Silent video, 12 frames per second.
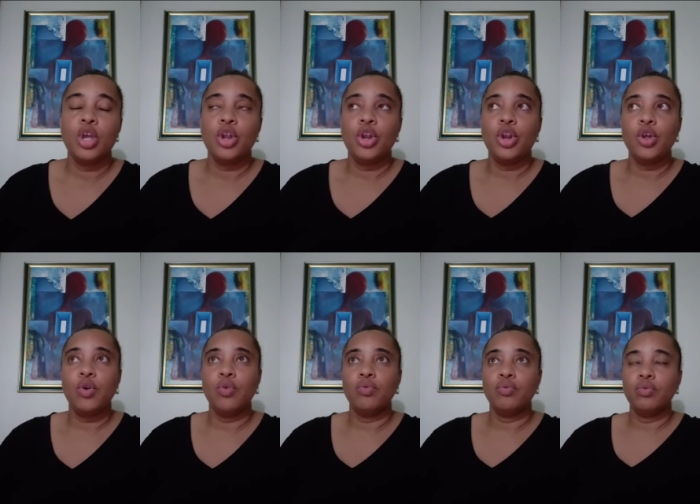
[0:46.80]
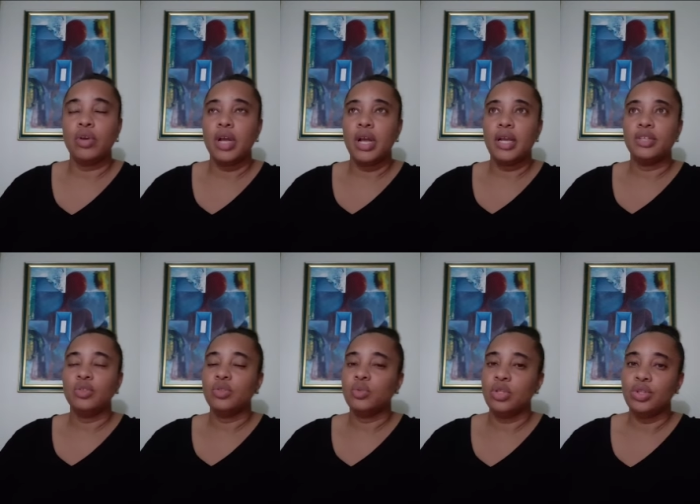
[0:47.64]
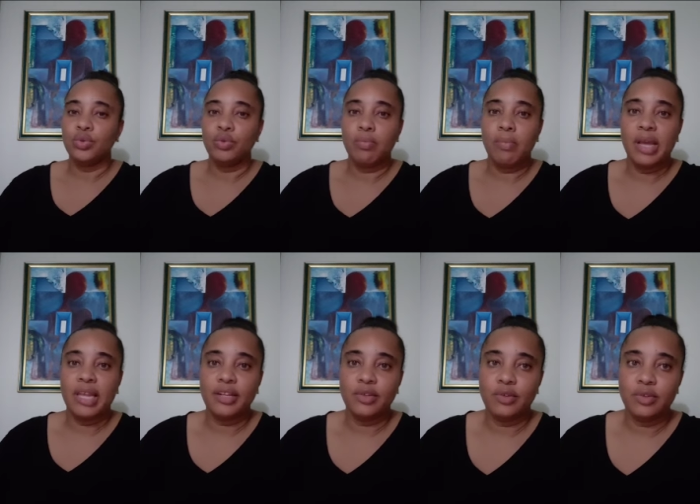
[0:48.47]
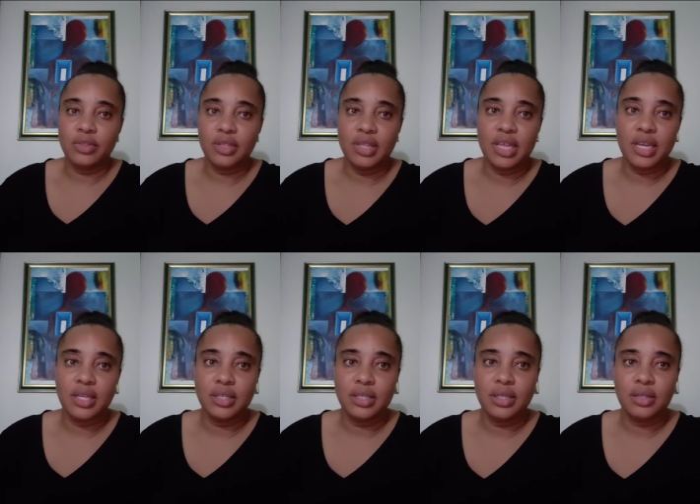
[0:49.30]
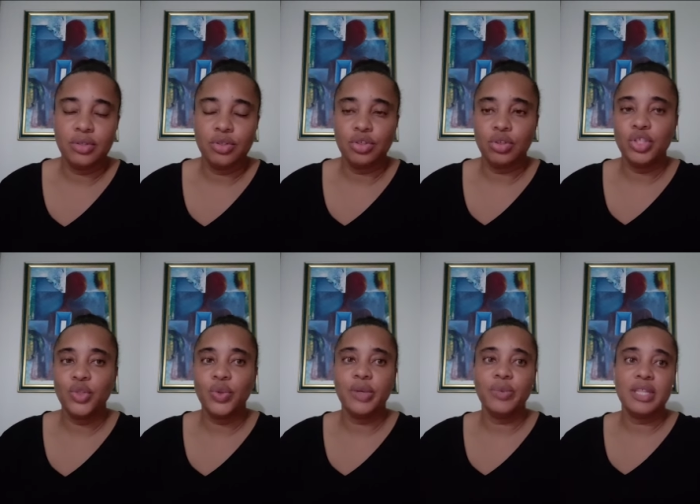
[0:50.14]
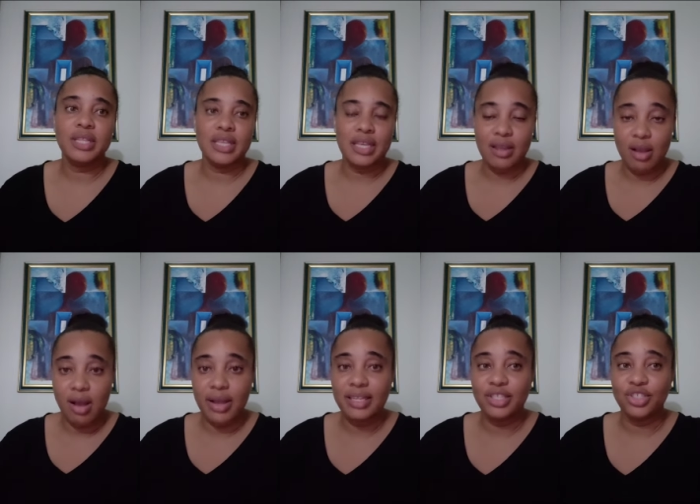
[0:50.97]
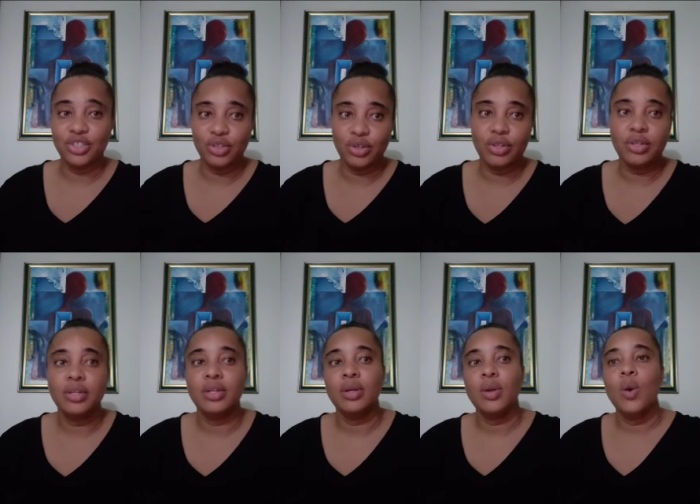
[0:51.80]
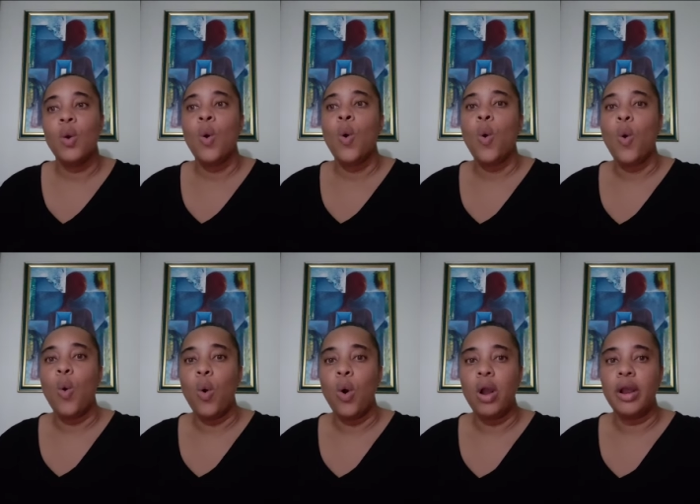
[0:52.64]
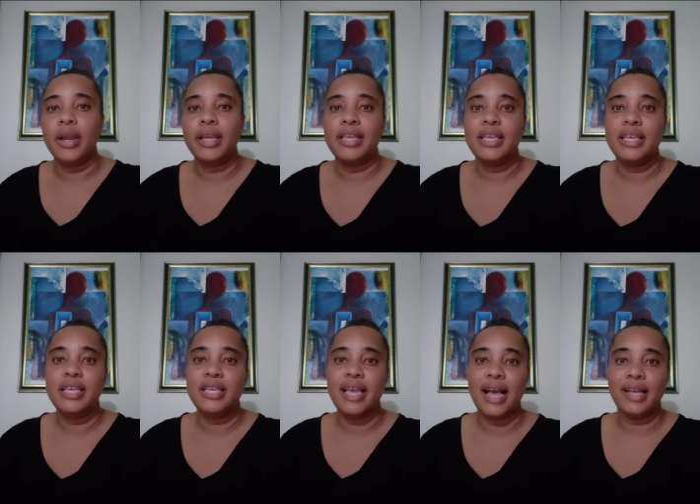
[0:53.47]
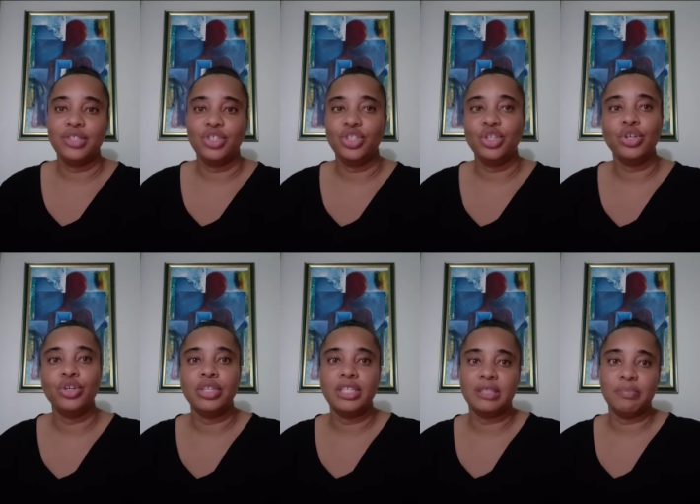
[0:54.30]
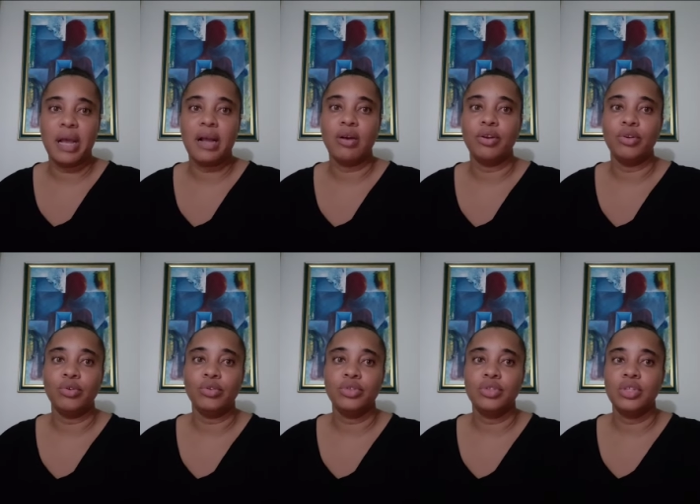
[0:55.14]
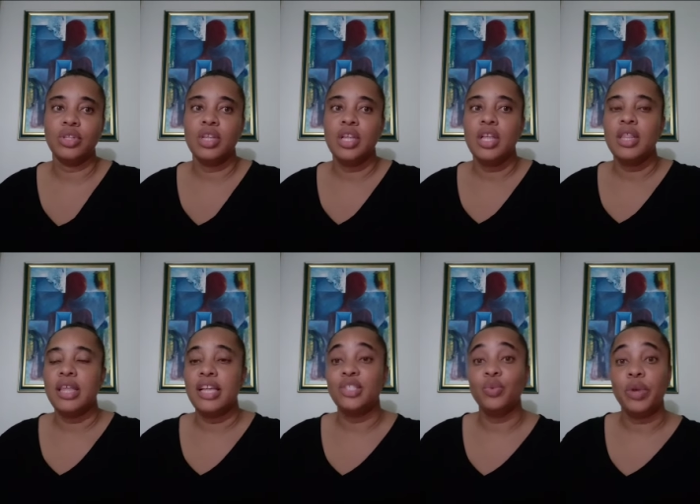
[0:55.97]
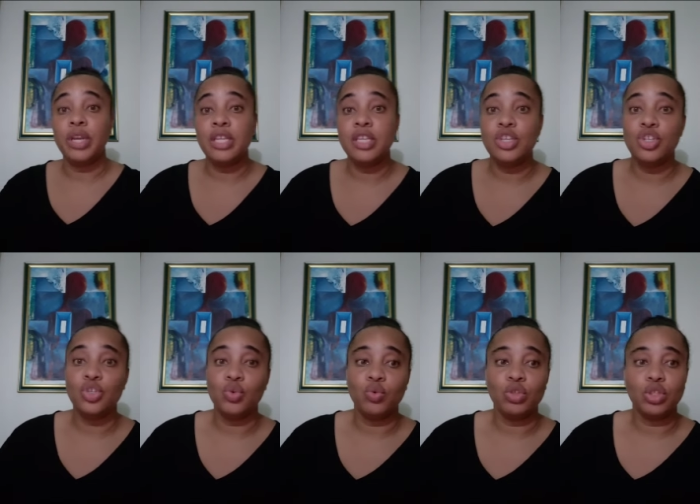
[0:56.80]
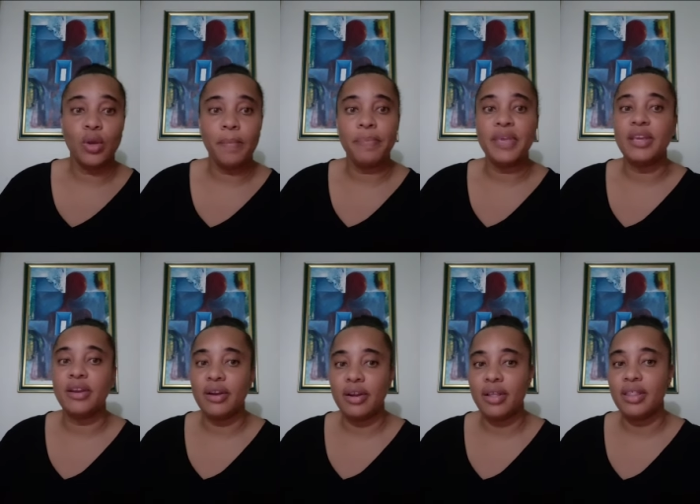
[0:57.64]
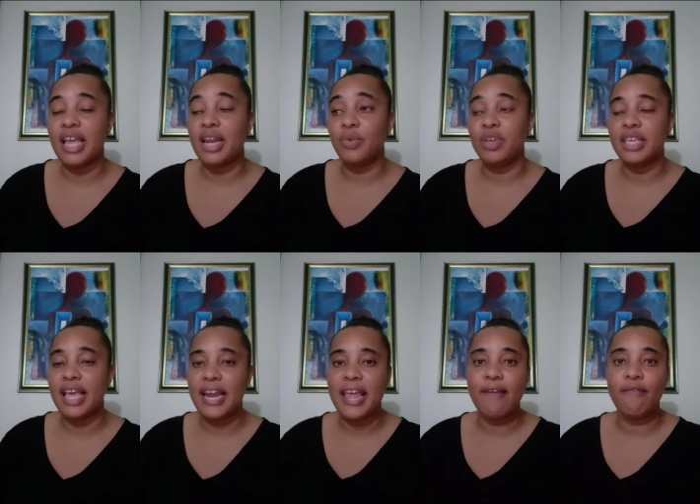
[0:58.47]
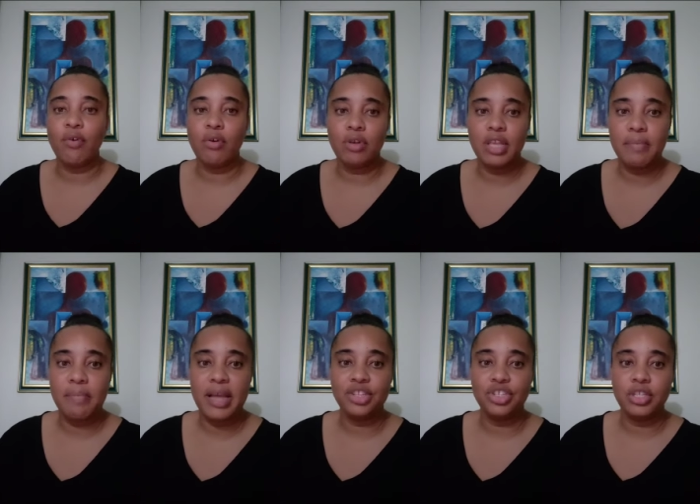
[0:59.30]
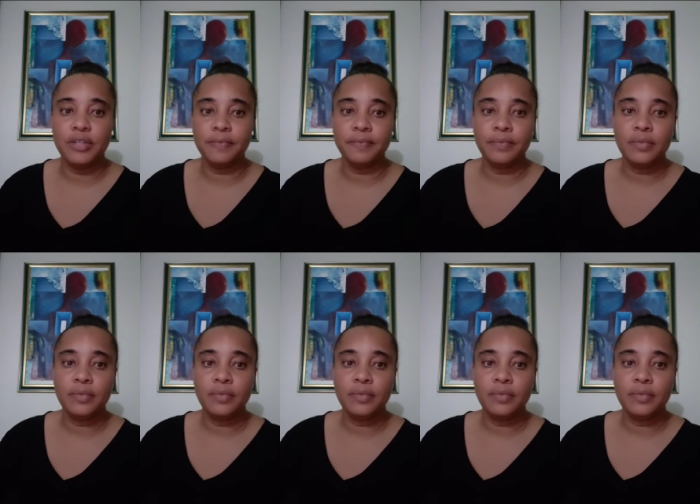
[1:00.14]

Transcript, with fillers: Now, I just want to remind us that just when we think God is done or he has turned his back on us, that's when He shows up bigger than we can ever imagine